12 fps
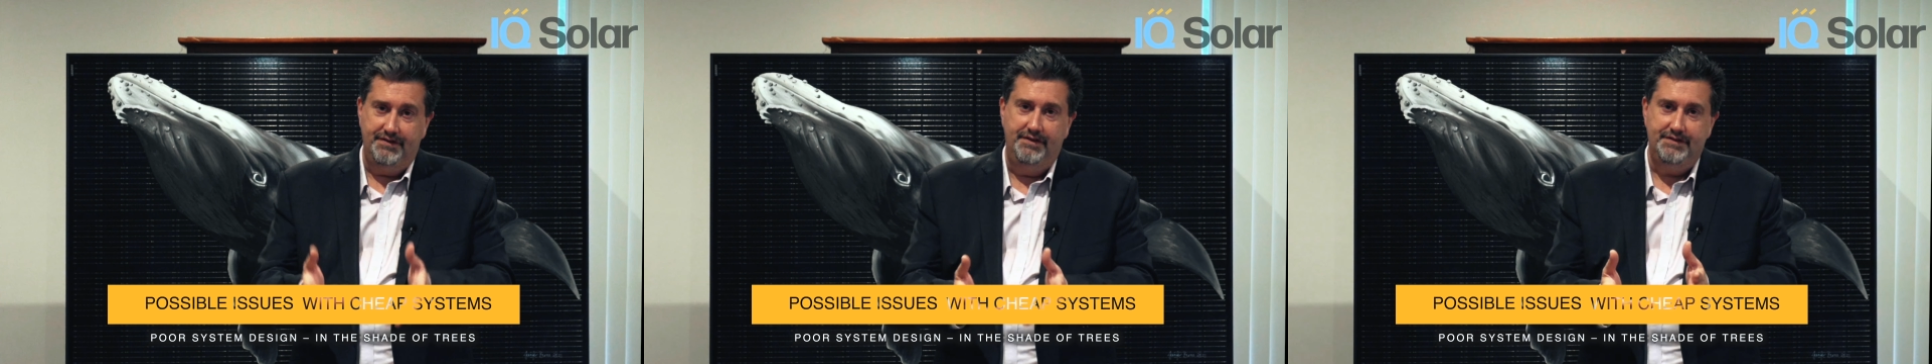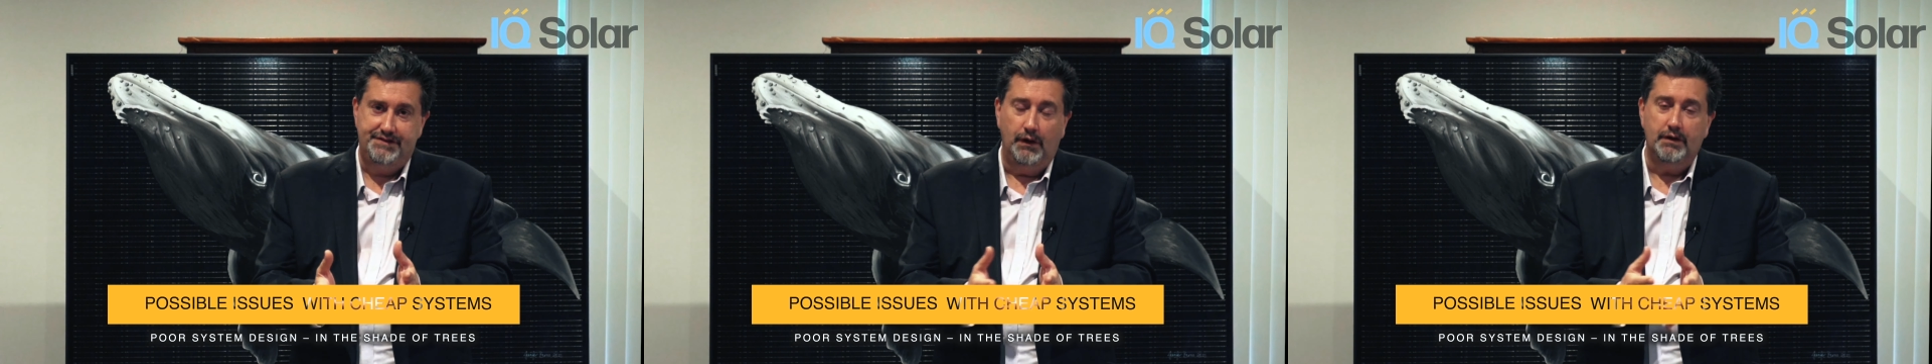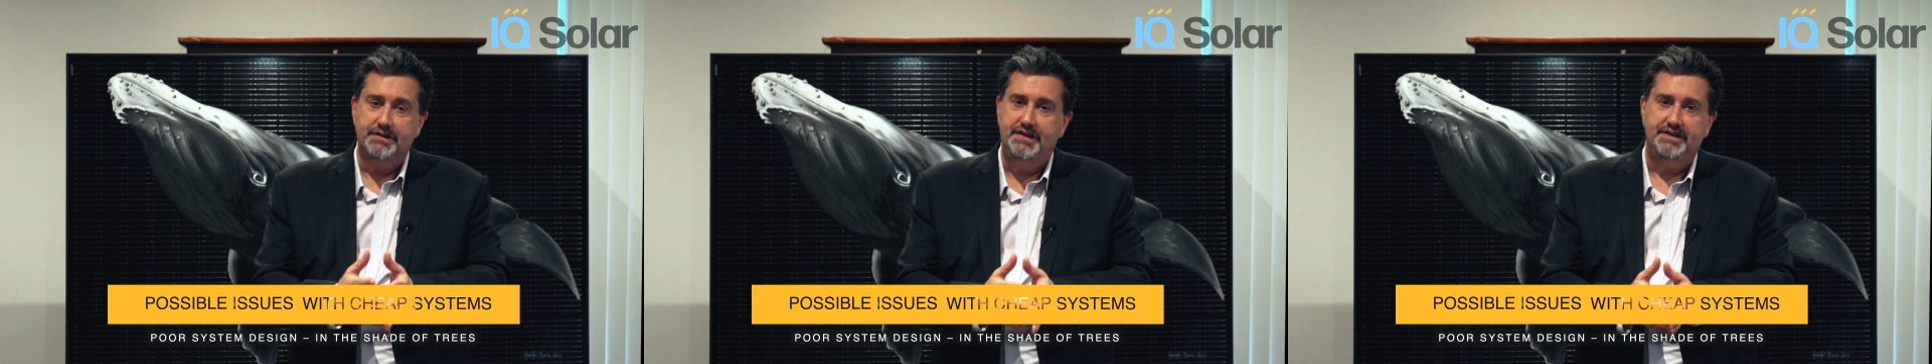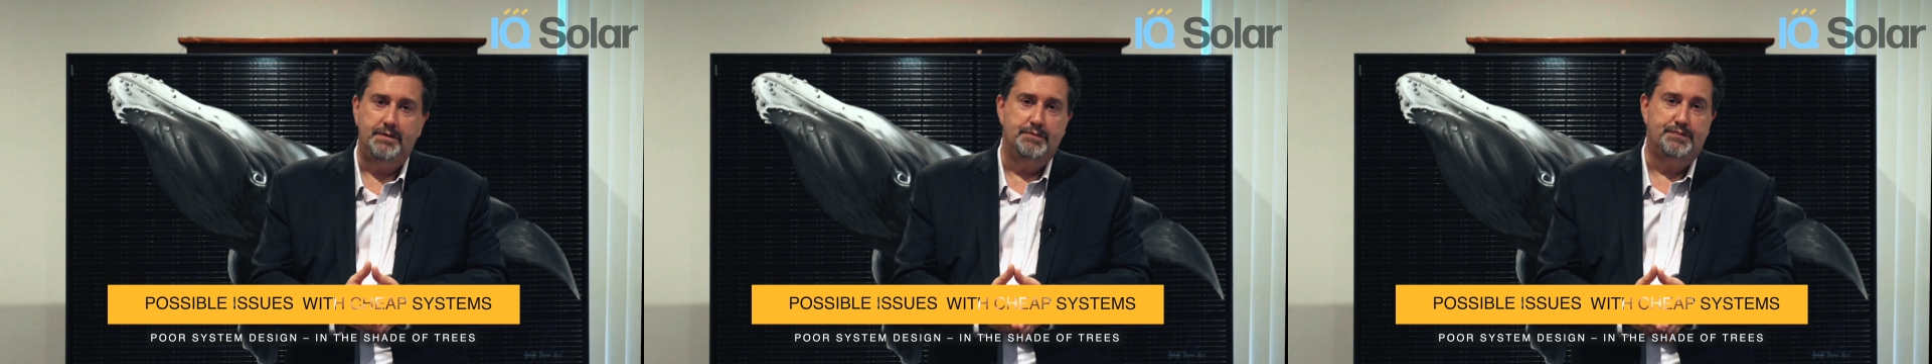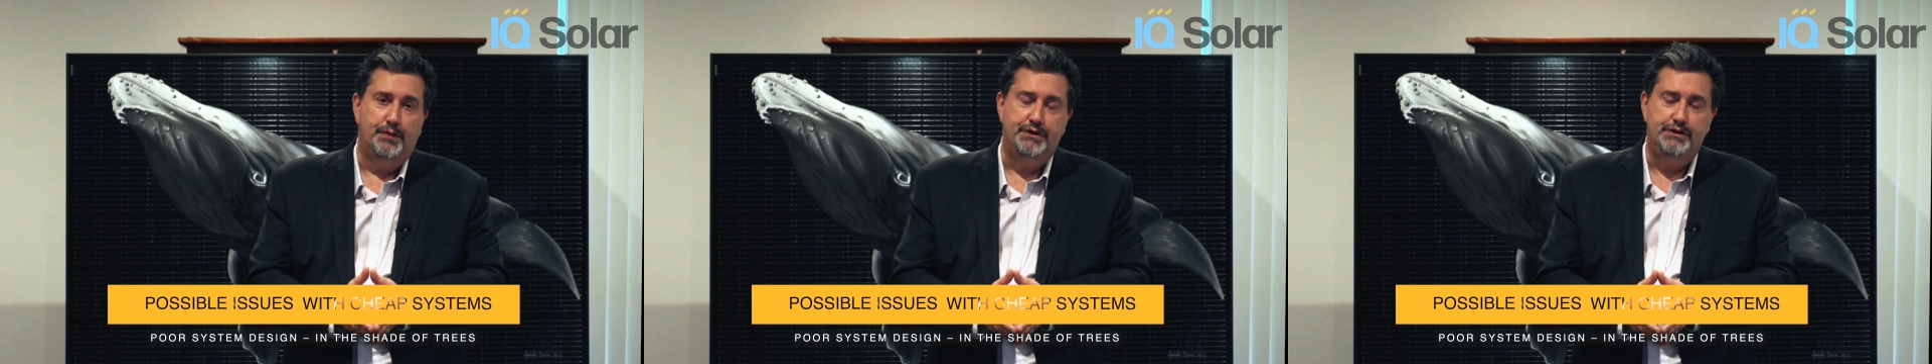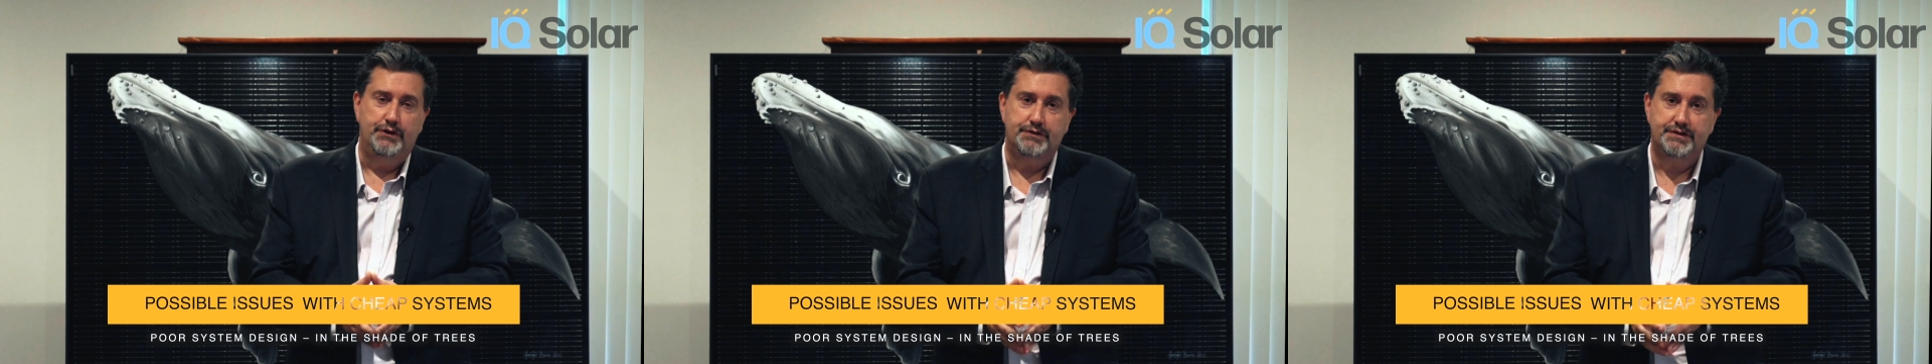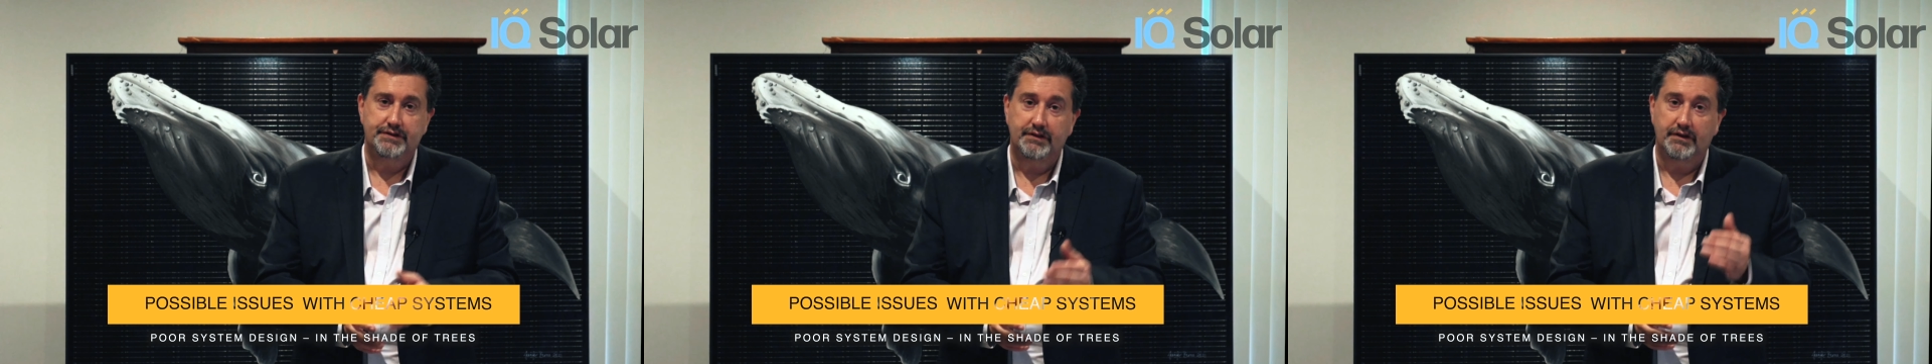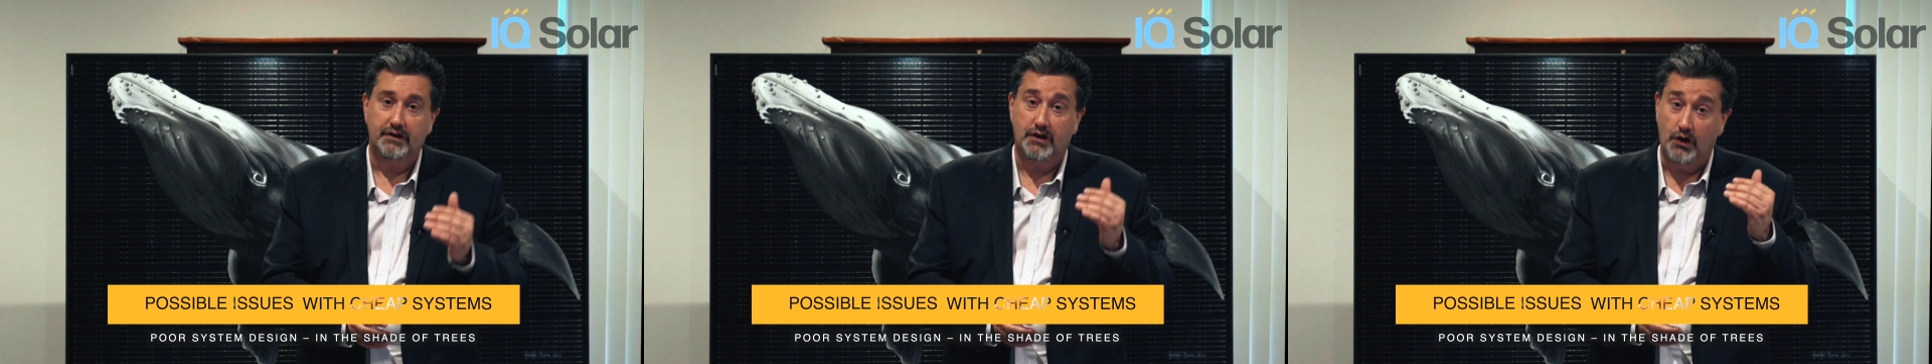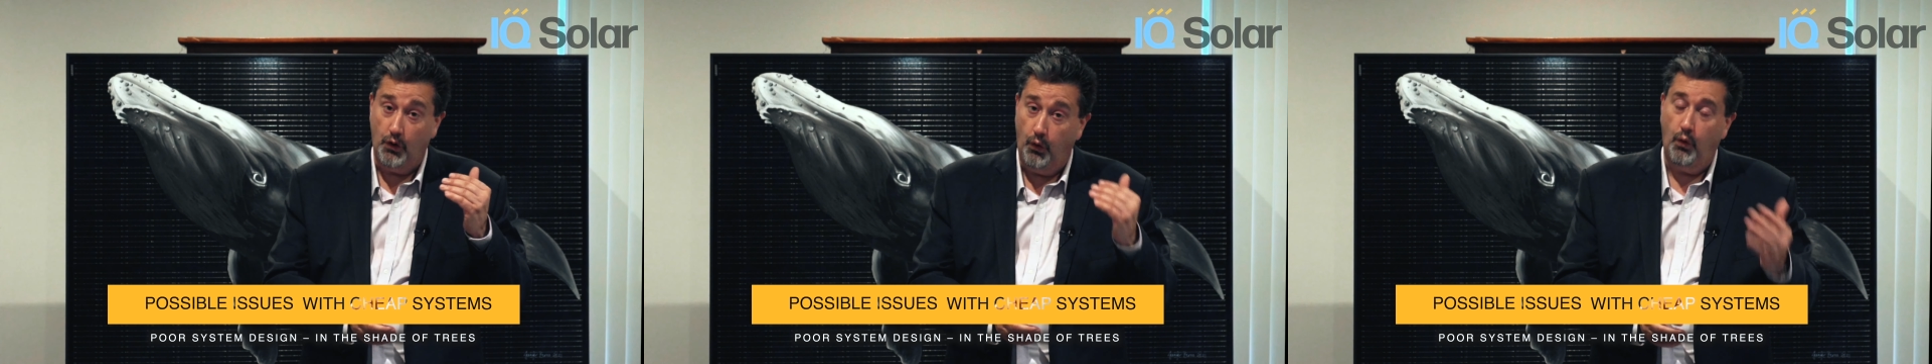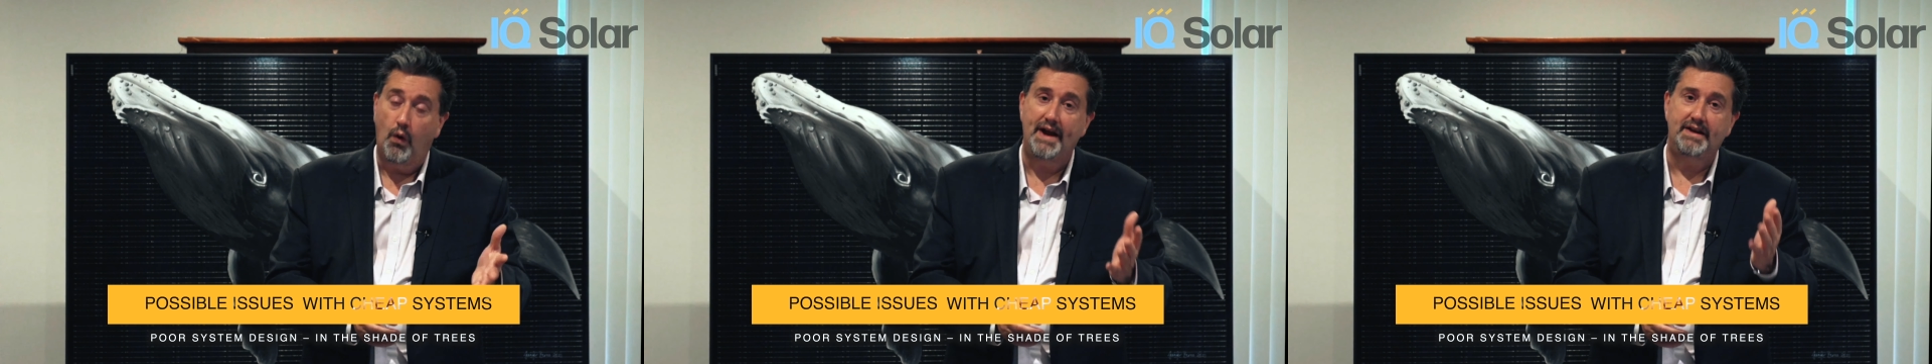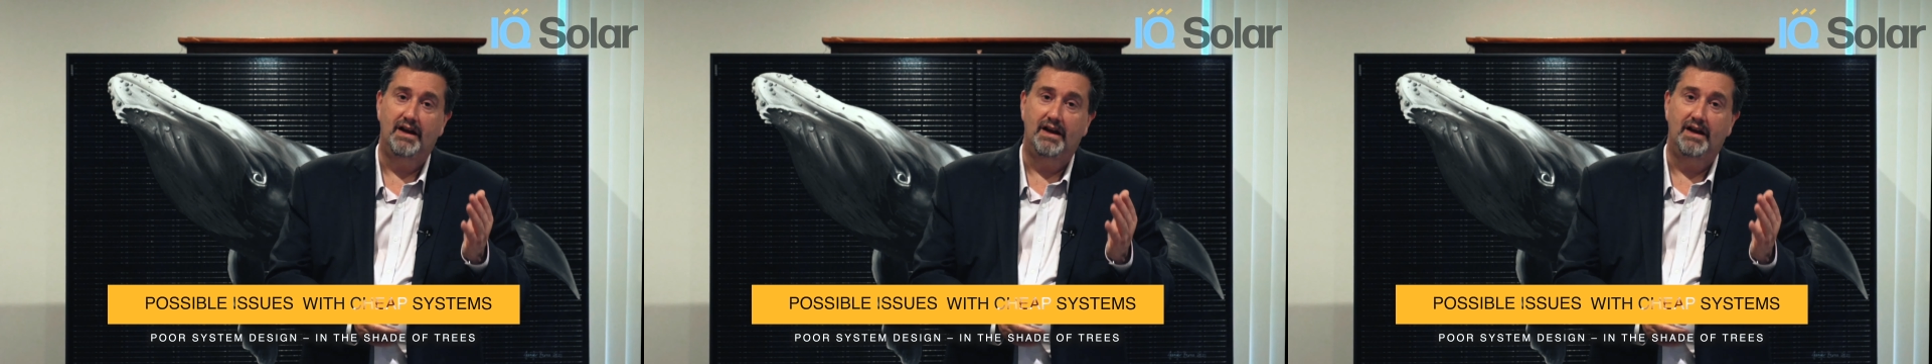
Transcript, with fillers: Solar systems produce quite